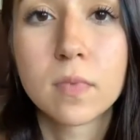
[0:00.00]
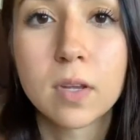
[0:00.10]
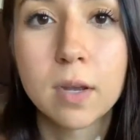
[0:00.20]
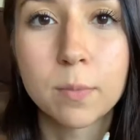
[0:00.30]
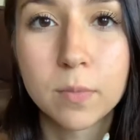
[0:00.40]

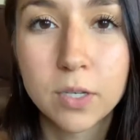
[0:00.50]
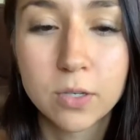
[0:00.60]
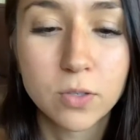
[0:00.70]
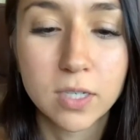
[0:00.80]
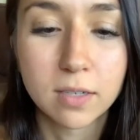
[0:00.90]
I'm
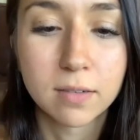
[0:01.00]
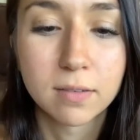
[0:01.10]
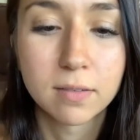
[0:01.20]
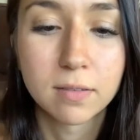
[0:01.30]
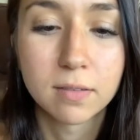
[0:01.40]
using
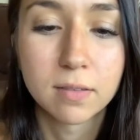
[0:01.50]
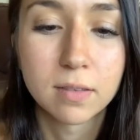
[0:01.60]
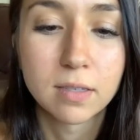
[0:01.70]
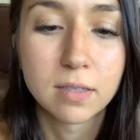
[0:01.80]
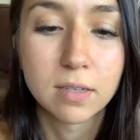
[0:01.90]

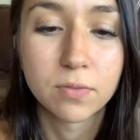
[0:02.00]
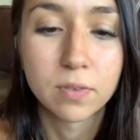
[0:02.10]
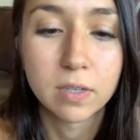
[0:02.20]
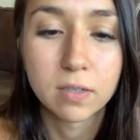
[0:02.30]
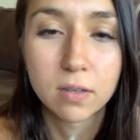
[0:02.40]
the
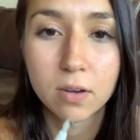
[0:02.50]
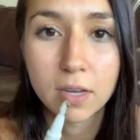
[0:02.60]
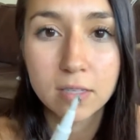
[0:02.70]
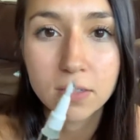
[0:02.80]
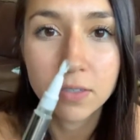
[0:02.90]
selfie. Okay,
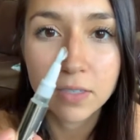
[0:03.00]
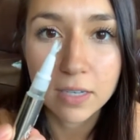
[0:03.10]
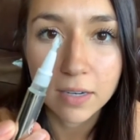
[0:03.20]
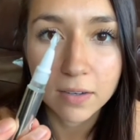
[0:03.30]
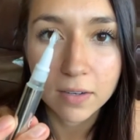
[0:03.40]
so you see
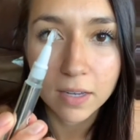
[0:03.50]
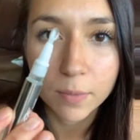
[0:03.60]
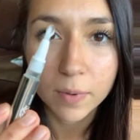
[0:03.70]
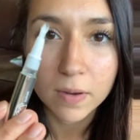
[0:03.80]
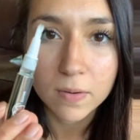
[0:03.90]
how it
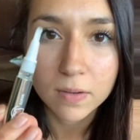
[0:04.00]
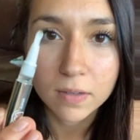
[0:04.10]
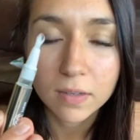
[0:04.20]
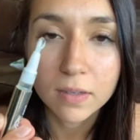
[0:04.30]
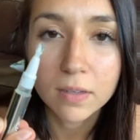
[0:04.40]
came out?
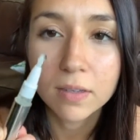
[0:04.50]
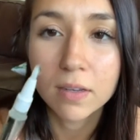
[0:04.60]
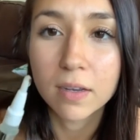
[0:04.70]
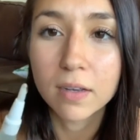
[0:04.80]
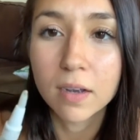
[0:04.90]

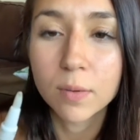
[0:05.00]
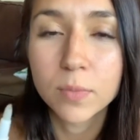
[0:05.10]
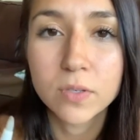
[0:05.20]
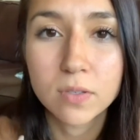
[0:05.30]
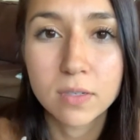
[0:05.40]
Okay, I'm
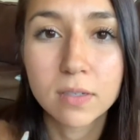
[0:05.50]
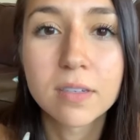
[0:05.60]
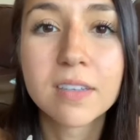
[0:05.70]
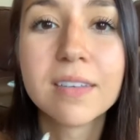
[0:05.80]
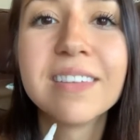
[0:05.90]
using,
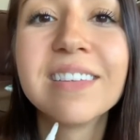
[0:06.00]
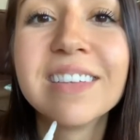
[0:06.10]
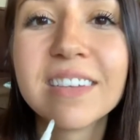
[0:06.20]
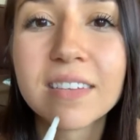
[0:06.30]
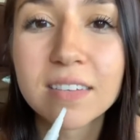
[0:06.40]

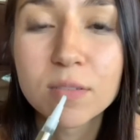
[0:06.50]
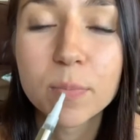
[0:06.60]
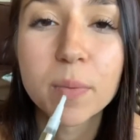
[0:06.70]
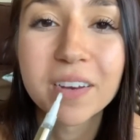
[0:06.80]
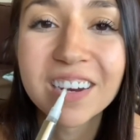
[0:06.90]
this is
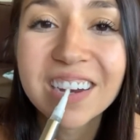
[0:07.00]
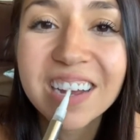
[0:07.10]
my mirror.